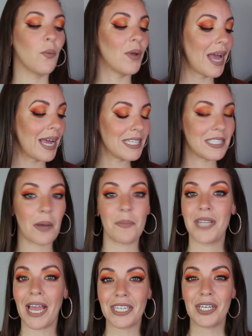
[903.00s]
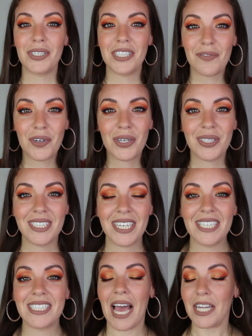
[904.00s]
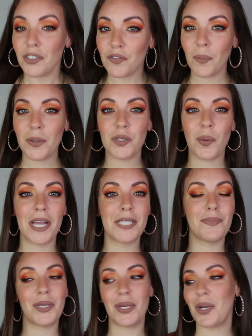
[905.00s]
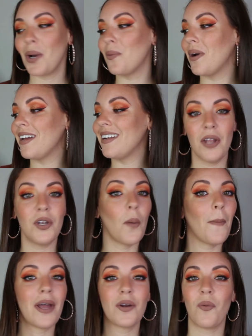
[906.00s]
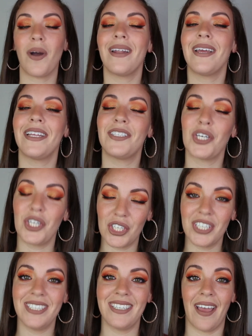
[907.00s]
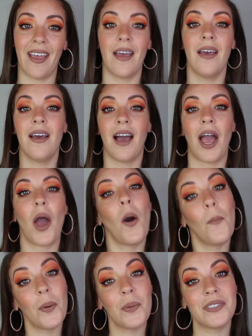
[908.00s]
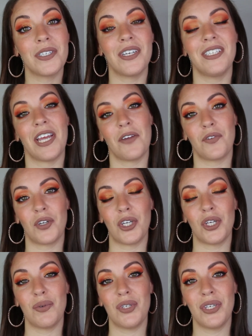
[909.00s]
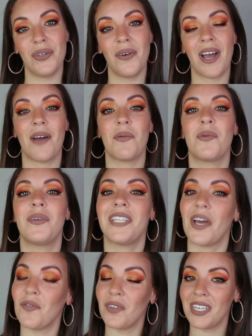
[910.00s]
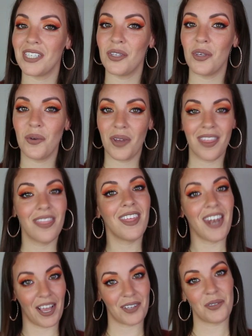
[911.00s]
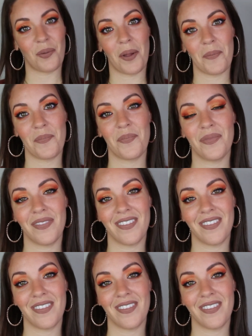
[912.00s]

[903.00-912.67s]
We had some technical difficulties, had to film it twice, but you know what? No matter what, it's a good day. I hope it was a good day for you too, and we will definitely see you in the next one.